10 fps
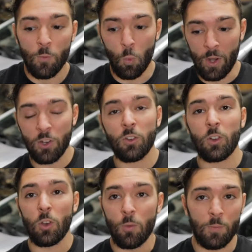When
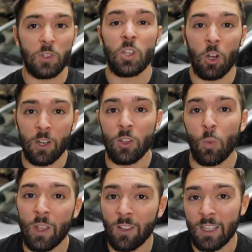you're turning the
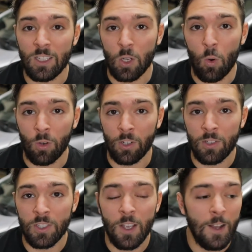wheel into
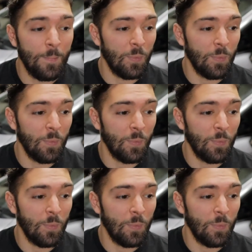corners,